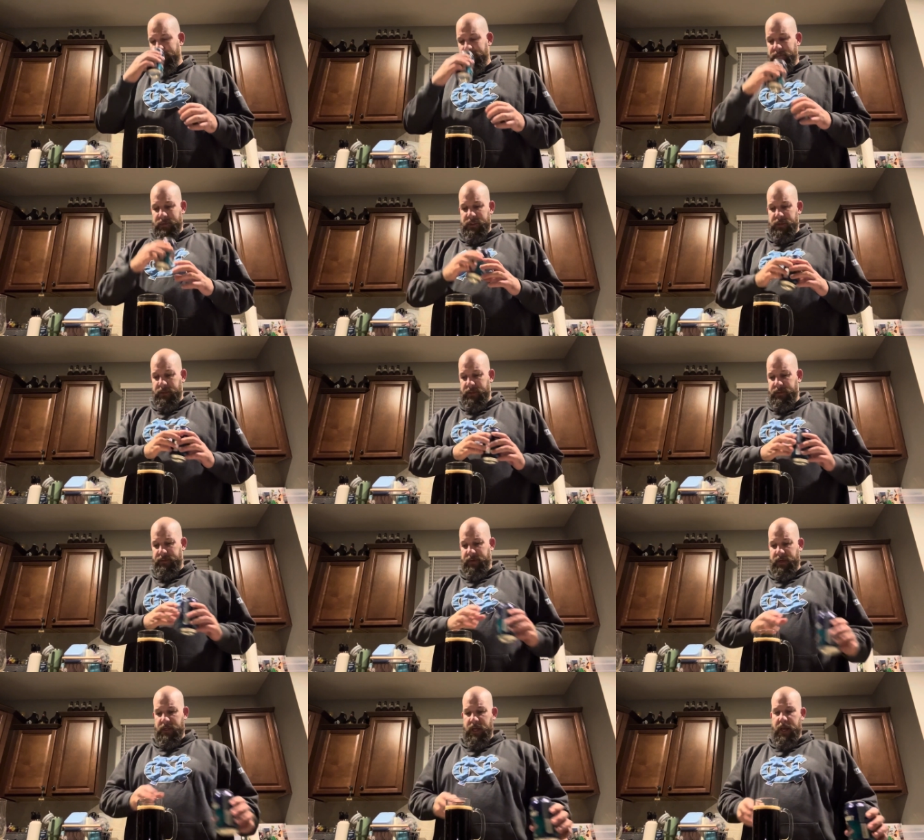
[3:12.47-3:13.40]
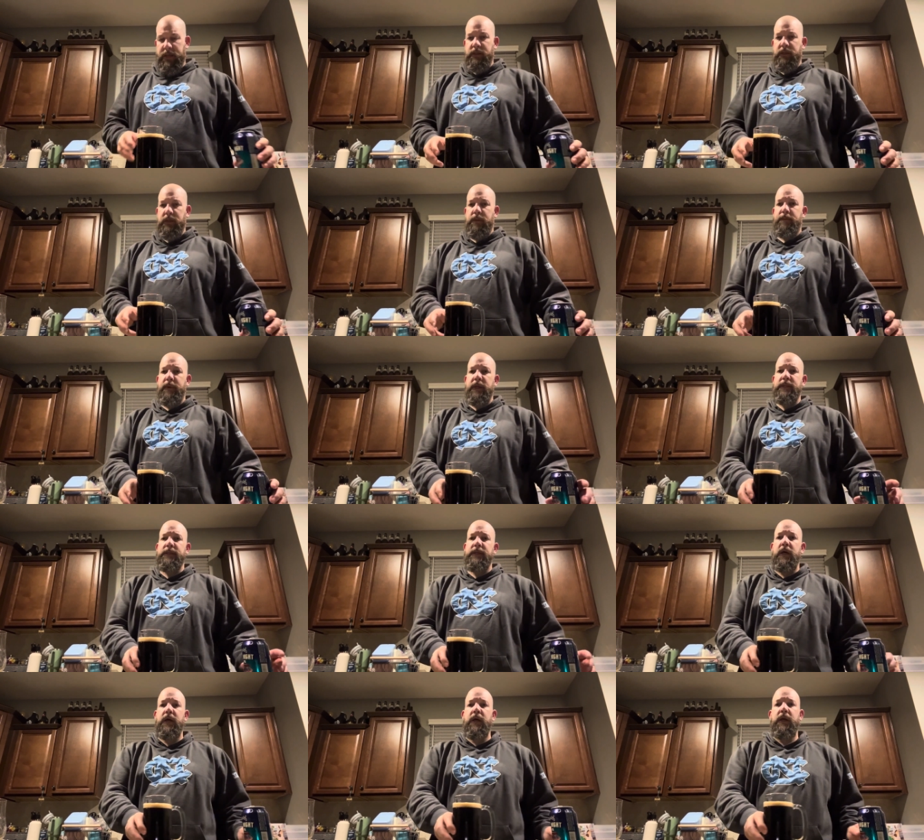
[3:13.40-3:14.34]
it smells fantastic. But
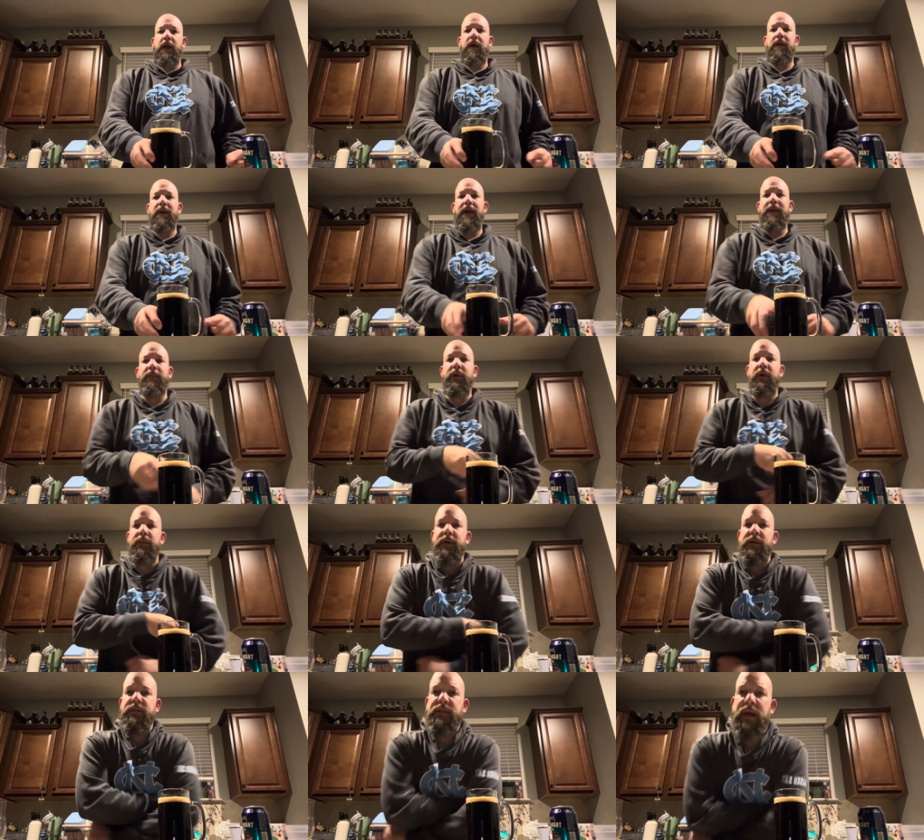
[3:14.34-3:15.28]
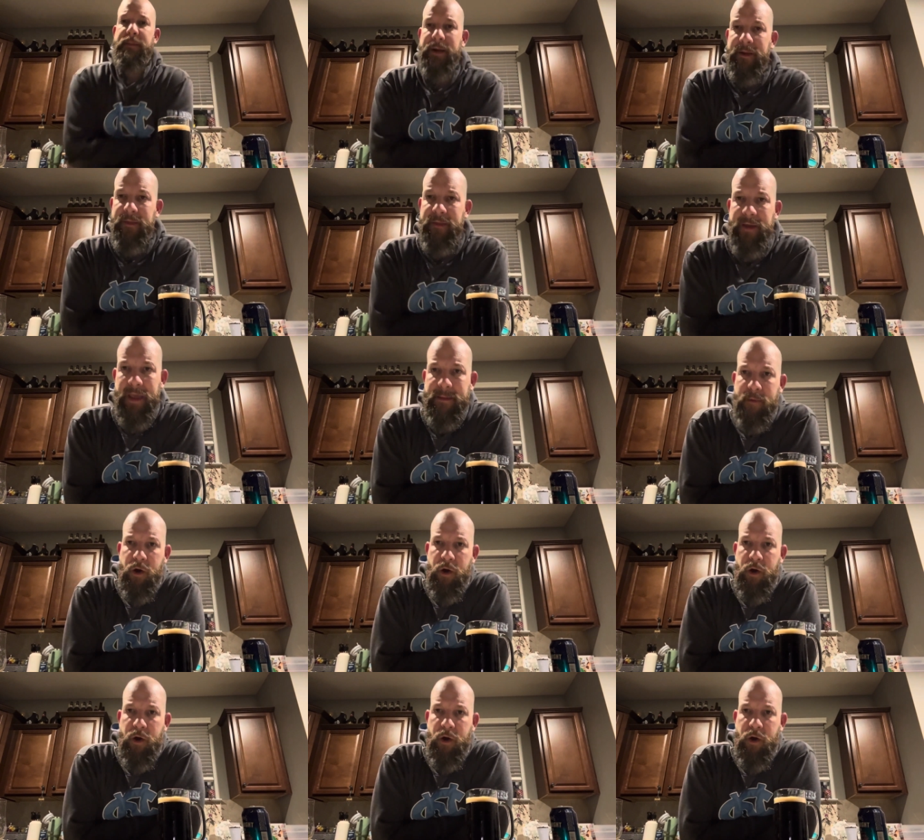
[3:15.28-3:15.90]
uh, Carolina pretty much dominated the game.